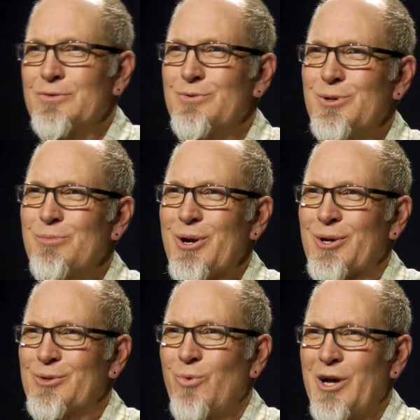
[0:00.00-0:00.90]
of the
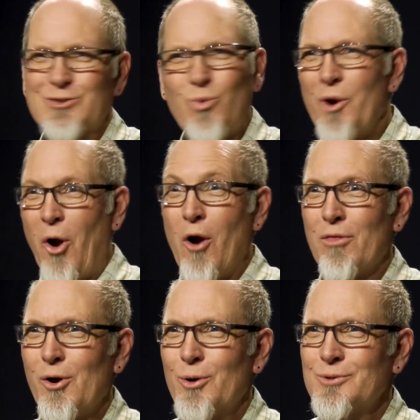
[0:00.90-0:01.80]
American West? What are
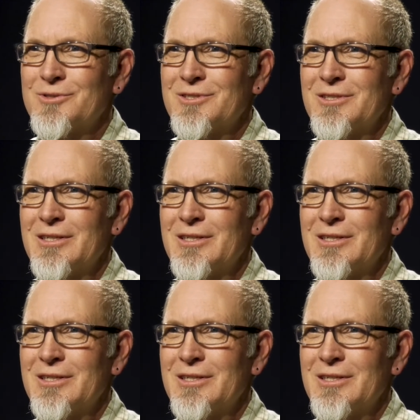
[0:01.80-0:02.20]
those?